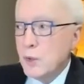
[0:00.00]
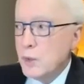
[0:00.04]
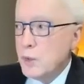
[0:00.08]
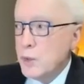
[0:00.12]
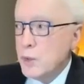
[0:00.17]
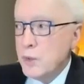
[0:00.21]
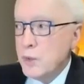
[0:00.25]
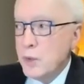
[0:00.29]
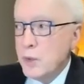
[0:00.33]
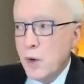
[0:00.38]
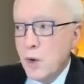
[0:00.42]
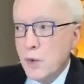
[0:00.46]

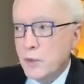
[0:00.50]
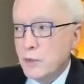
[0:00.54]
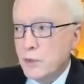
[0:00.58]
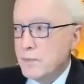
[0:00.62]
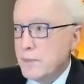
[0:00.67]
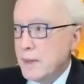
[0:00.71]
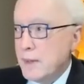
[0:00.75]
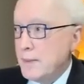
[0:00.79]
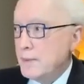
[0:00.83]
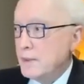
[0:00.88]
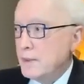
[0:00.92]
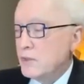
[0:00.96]
who knows,
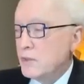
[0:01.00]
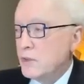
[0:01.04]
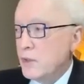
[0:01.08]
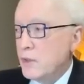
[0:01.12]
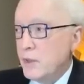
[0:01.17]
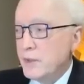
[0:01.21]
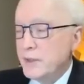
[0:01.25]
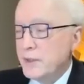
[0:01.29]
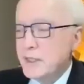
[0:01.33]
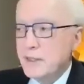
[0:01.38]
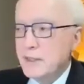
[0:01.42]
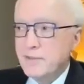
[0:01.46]
maybe
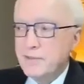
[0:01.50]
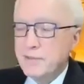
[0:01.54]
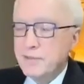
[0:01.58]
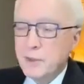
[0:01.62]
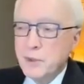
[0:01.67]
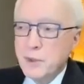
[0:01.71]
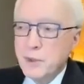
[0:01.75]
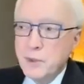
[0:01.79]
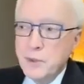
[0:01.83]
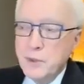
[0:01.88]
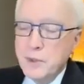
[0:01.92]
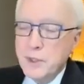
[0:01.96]
salty
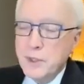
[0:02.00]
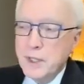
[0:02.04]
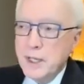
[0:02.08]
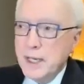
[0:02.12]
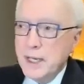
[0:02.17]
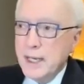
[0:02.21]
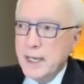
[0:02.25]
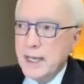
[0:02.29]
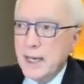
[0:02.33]
food.